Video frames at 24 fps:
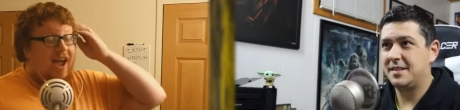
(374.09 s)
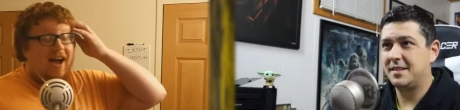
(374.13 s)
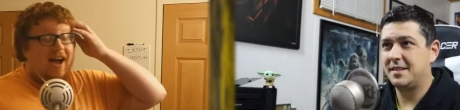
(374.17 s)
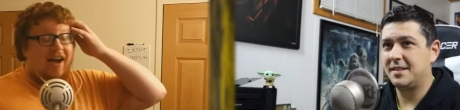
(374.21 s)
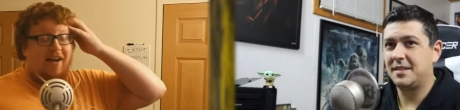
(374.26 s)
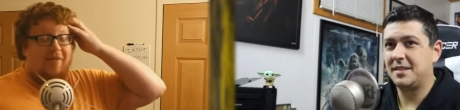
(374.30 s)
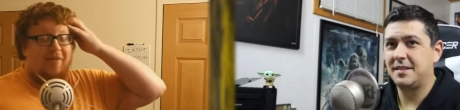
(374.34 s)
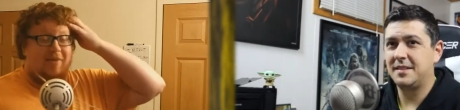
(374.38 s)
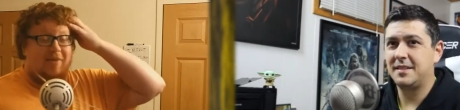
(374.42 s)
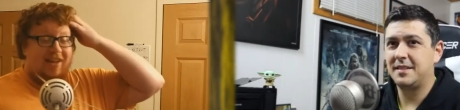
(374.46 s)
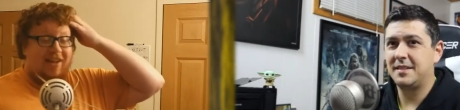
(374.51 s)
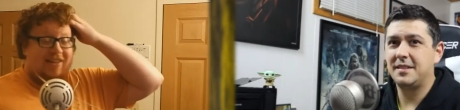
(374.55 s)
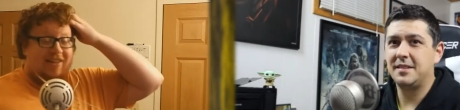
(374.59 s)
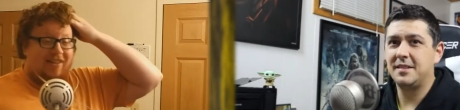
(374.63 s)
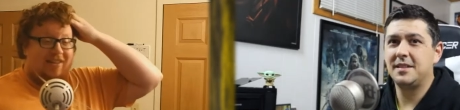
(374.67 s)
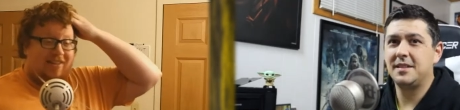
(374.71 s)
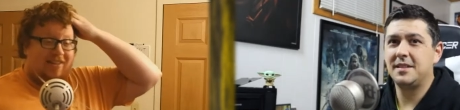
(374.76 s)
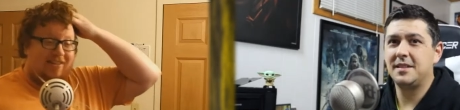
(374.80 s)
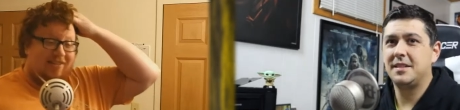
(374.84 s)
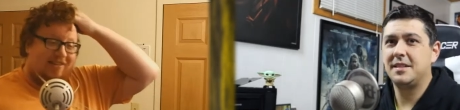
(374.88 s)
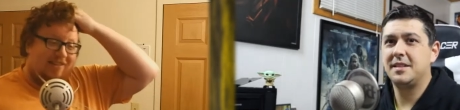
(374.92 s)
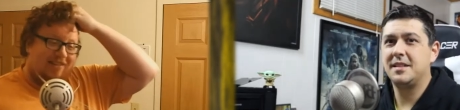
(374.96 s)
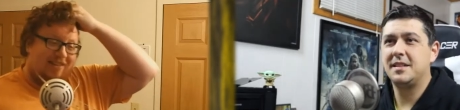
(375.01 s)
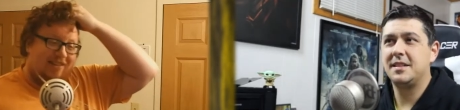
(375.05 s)
Speaker 1: I mean
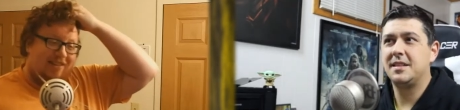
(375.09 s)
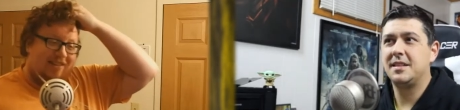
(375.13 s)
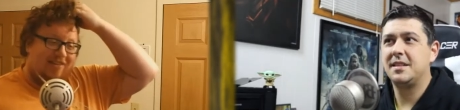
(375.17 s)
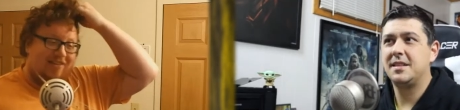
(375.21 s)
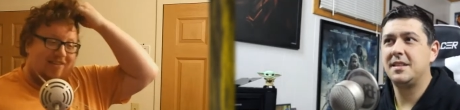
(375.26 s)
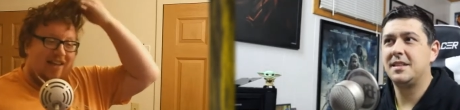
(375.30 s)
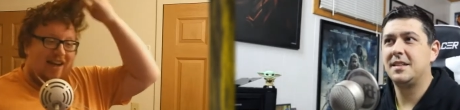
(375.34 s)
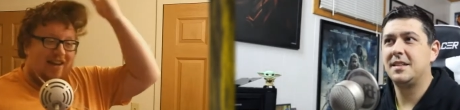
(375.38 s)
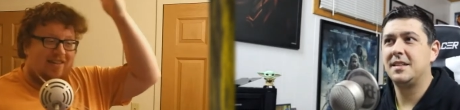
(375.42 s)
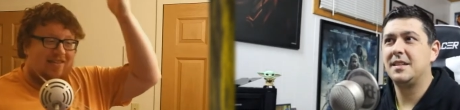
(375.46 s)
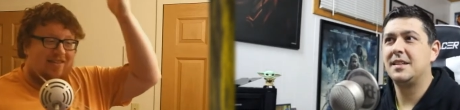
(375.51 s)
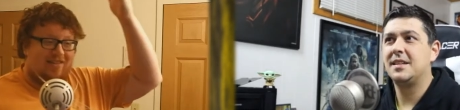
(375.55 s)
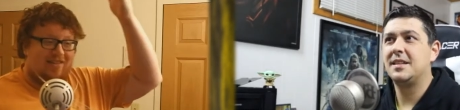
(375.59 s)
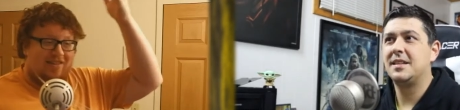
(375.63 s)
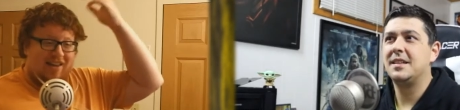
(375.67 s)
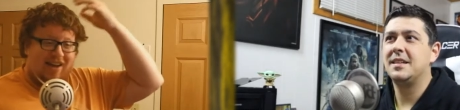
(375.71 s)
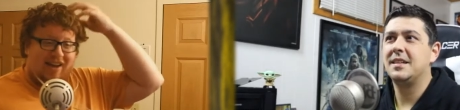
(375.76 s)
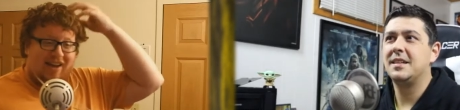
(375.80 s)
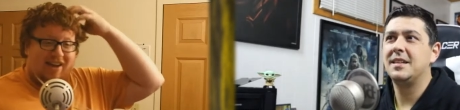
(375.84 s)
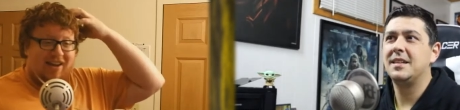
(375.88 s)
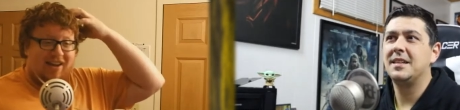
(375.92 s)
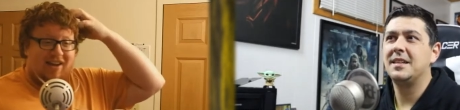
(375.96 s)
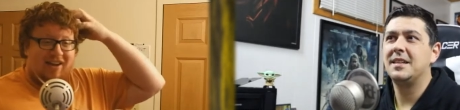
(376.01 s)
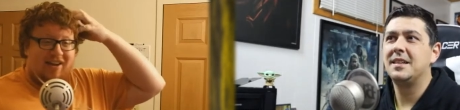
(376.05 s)
this this next
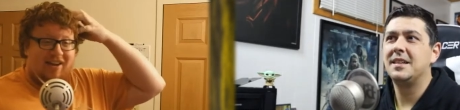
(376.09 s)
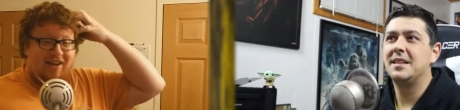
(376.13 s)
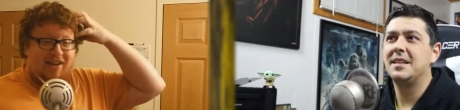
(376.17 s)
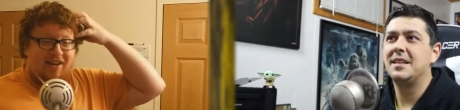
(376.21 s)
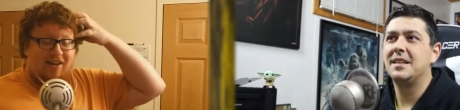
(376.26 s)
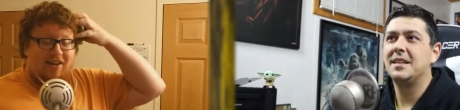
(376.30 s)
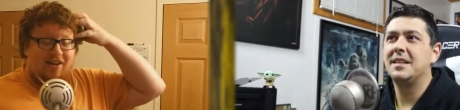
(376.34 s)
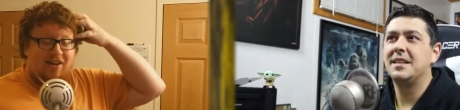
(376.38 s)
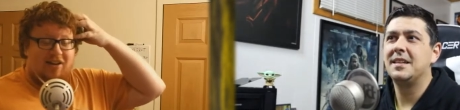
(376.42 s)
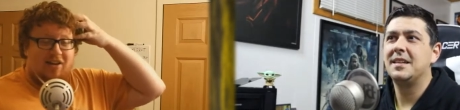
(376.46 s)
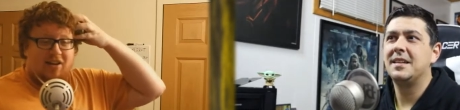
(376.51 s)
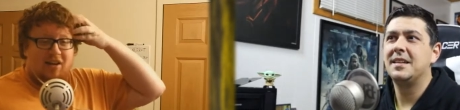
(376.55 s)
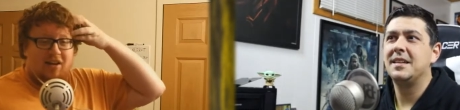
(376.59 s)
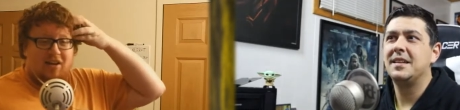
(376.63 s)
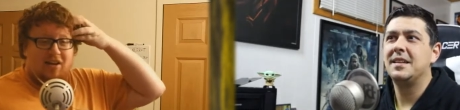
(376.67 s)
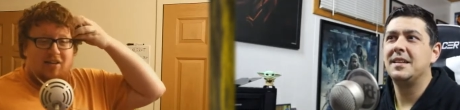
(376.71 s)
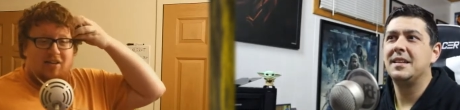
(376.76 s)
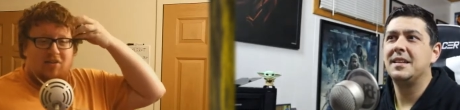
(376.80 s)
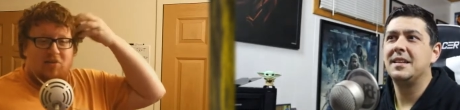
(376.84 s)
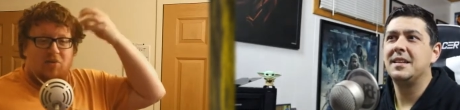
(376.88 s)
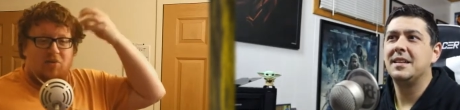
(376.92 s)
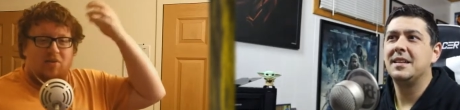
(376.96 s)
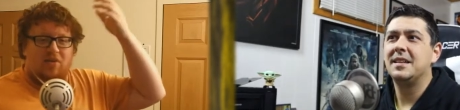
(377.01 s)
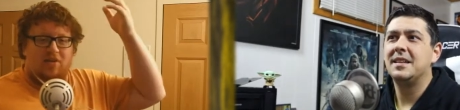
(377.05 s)
thing because uh, it
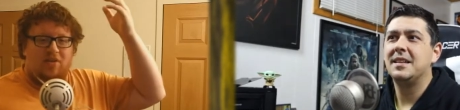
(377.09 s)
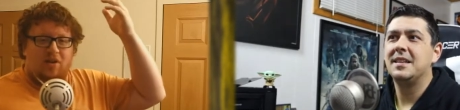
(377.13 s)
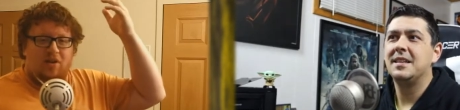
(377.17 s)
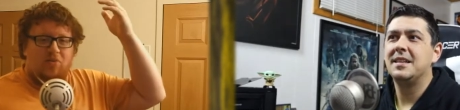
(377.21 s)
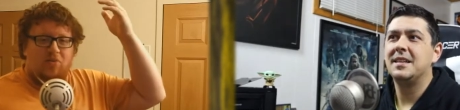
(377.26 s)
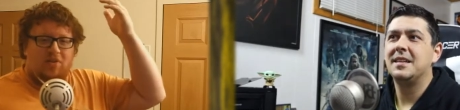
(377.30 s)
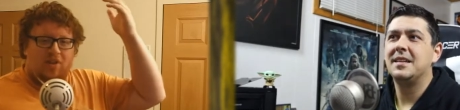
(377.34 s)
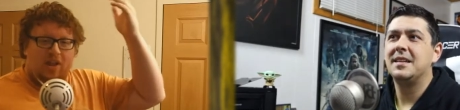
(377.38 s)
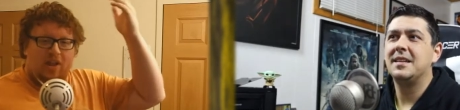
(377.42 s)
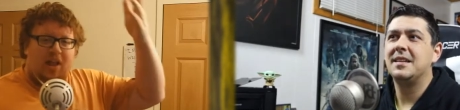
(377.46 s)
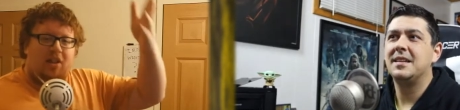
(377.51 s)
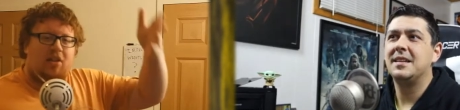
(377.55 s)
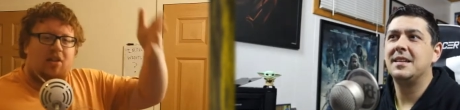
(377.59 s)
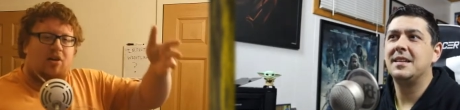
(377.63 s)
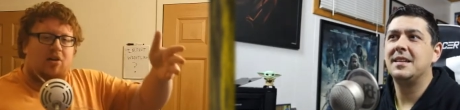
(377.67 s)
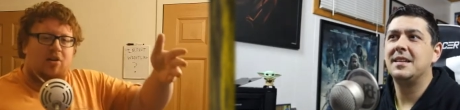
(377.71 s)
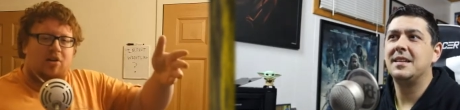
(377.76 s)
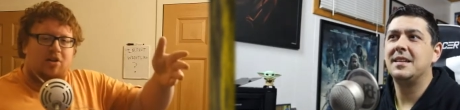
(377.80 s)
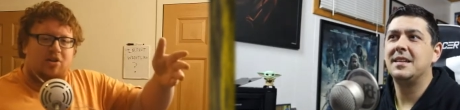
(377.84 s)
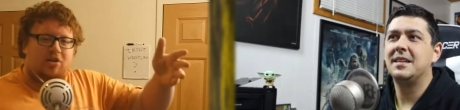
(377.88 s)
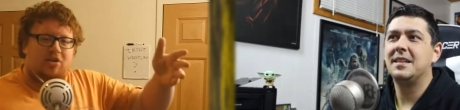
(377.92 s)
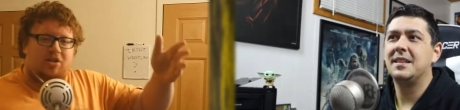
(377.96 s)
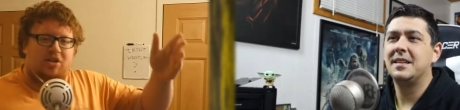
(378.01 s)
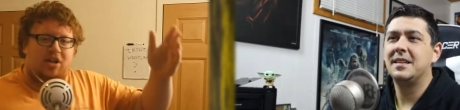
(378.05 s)
was it was Leyla
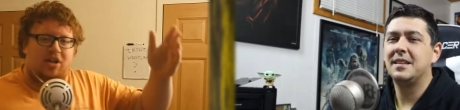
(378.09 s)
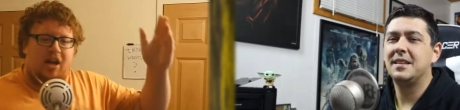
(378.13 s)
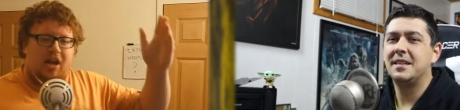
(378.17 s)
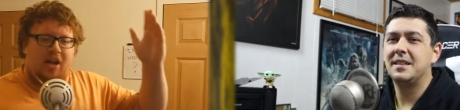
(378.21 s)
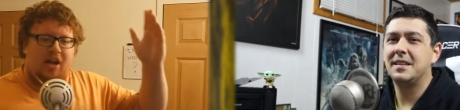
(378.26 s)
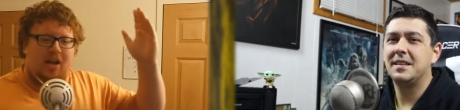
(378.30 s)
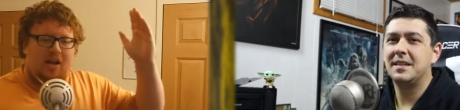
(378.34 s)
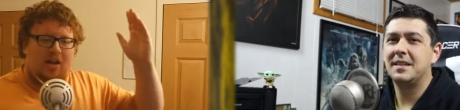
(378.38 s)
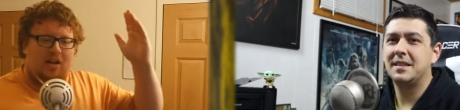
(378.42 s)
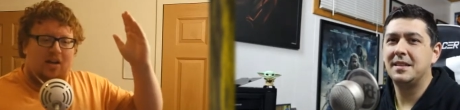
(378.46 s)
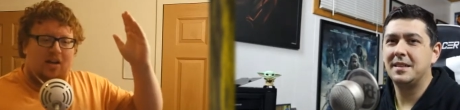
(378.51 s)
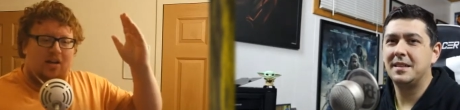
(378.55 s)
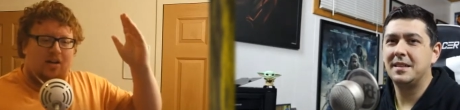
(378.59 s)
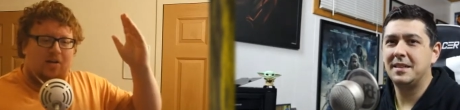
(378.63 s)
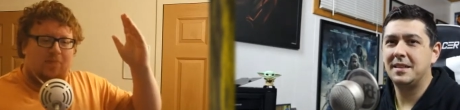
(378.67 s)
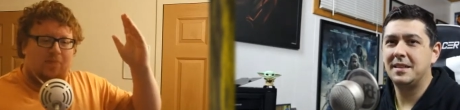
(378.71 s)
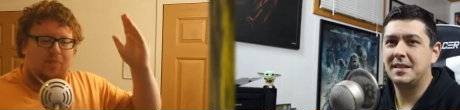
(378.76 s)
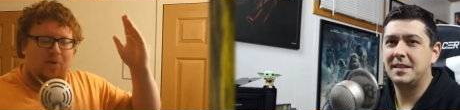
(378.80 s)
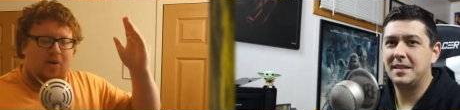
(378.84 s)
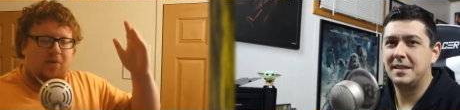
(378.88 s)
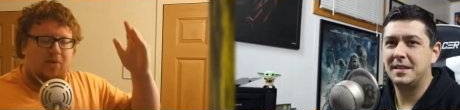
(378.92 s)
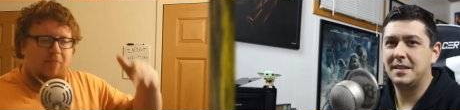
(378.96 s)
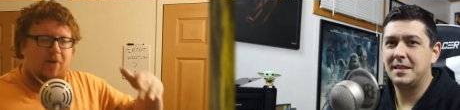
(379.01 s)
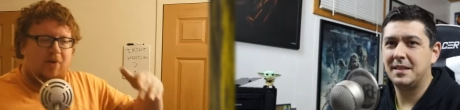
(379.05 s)
Hirsch and
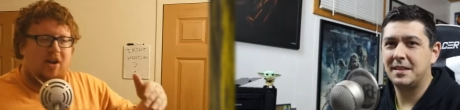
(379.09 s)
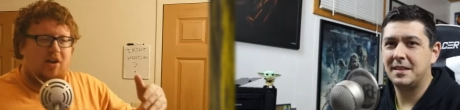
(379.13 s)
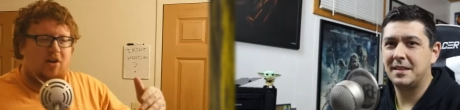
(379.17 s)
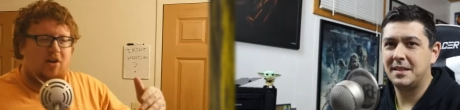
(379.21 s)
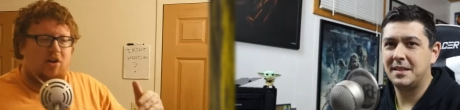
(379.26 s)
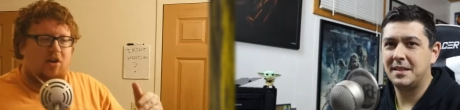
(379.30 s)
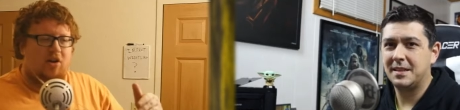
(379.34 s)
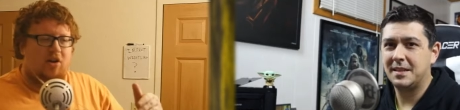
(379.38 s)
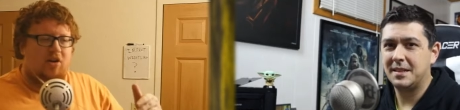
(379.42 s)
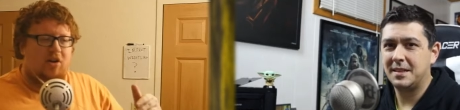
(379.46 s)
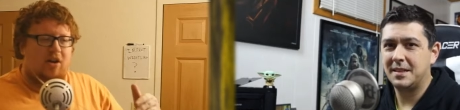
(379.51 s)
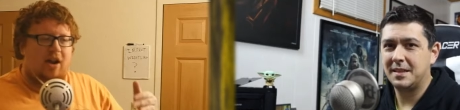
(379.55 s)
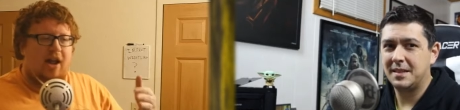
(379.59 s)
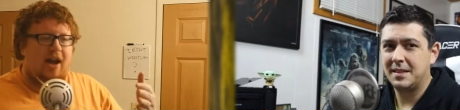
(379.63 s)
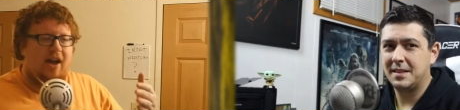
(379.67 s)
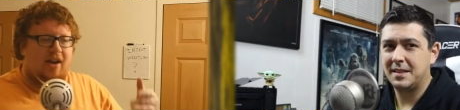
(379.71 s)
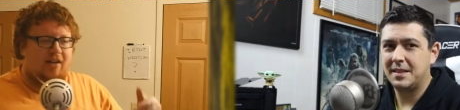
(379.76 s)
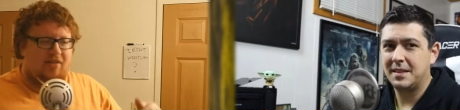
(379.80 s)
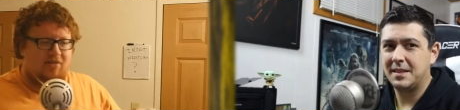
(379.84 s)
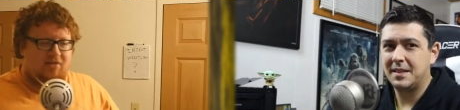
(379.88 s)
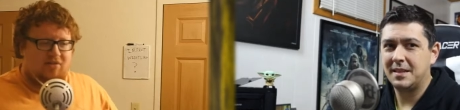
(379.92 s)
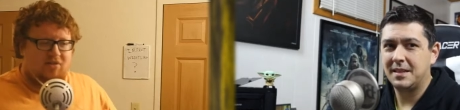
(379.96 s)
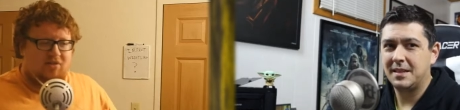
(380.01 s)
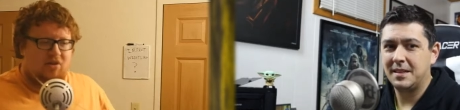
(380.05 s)
Britt Baker
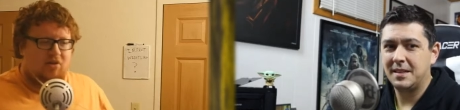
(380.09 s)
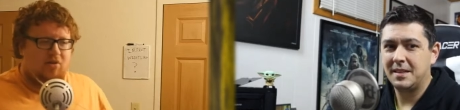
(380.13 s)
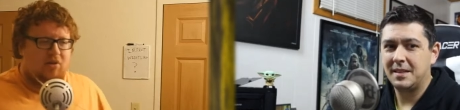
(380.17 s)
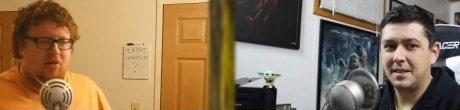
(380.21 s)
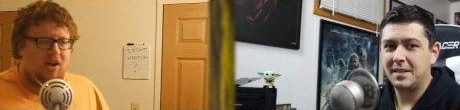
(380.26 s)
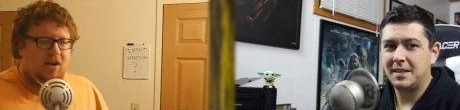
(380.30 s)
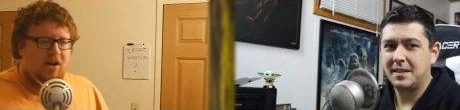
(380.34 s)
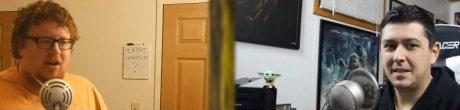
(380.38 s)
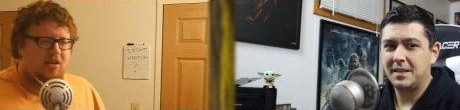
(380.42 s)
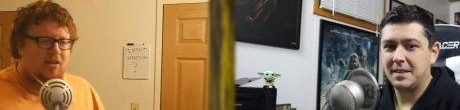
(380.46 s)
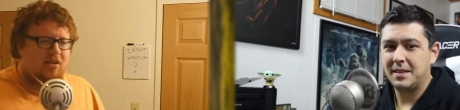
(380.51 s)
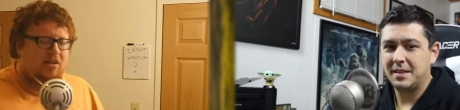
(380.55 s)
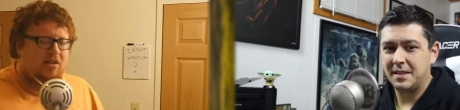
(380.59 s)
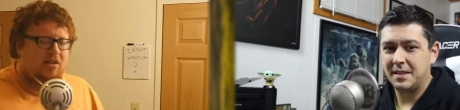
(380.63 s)
next, correct?